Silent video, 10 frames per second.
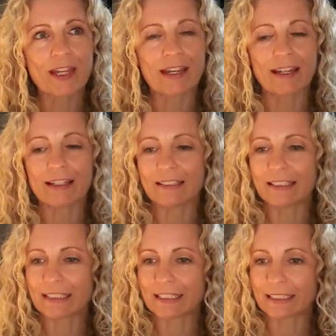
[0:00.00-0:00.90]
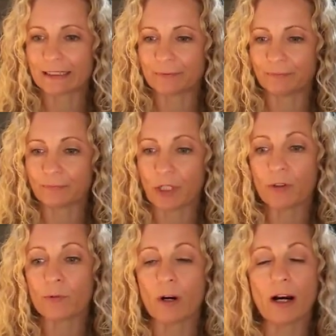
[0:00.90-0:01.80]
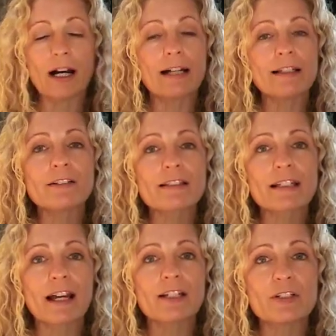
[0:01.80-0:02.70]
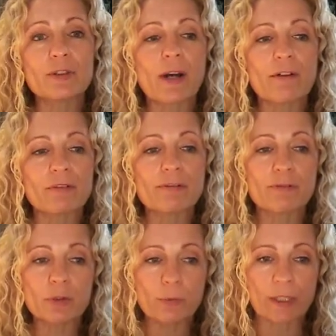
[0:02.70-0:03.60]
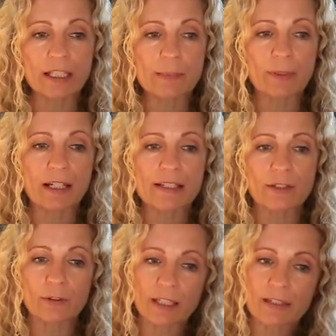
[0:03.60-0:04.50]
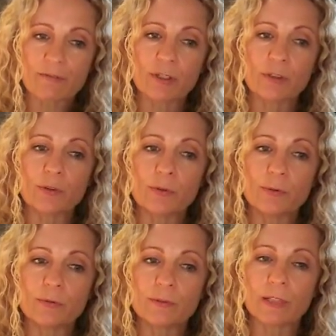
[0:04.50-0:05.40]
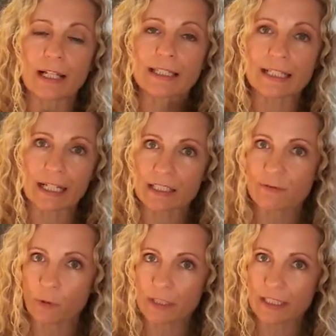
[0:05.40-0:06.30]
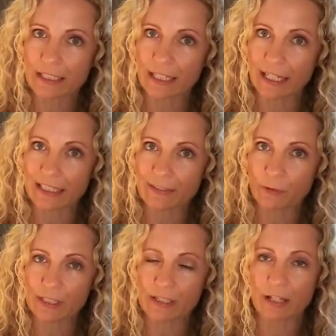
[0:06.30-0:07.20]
And um, oh, another thing I do every few weeks because it'll give you like the next 14 days of what's